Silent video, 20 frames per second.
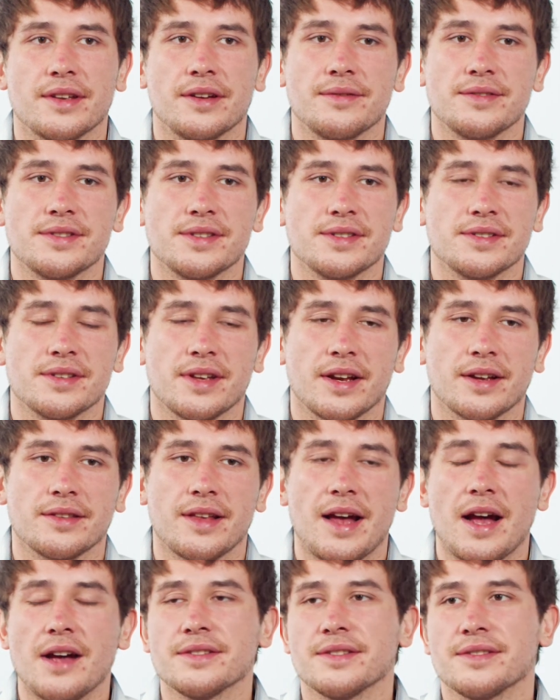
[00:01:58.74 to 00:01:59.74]
it was just
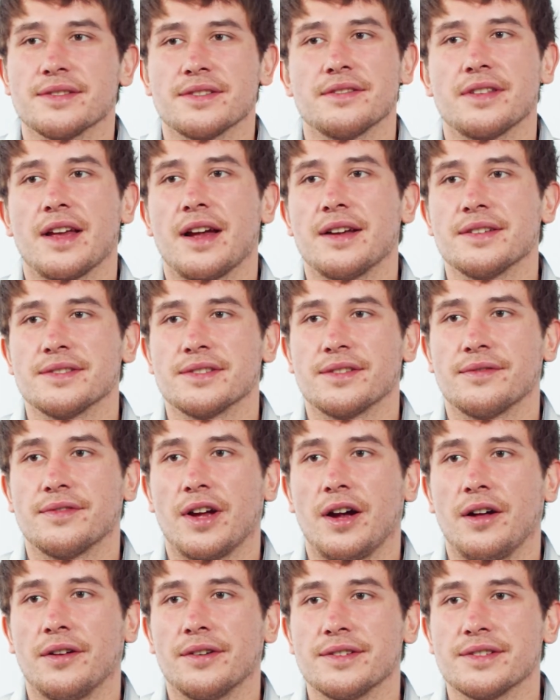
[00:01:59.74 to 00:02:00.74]
thousands and thousands of
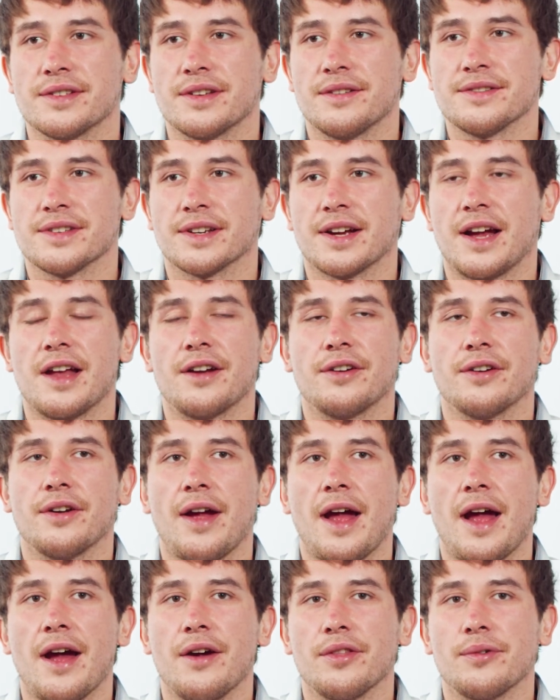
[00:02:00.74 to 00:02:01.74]
dollars. And I was I don't know
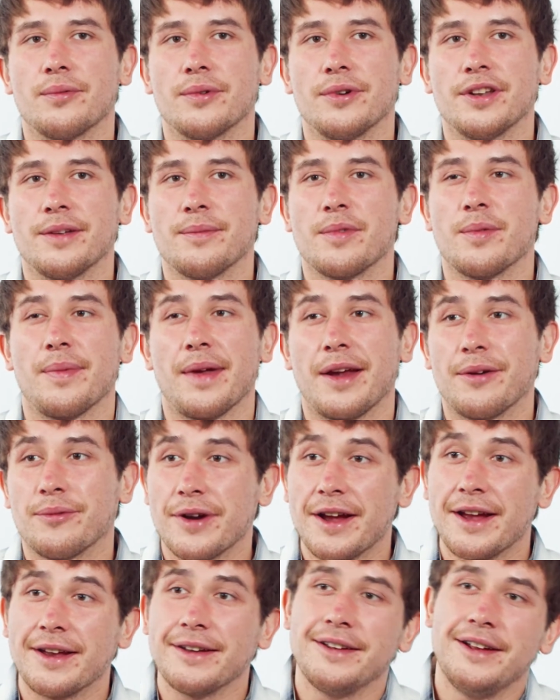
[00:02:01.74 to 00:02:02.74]
how in the world I'm gonna pay rent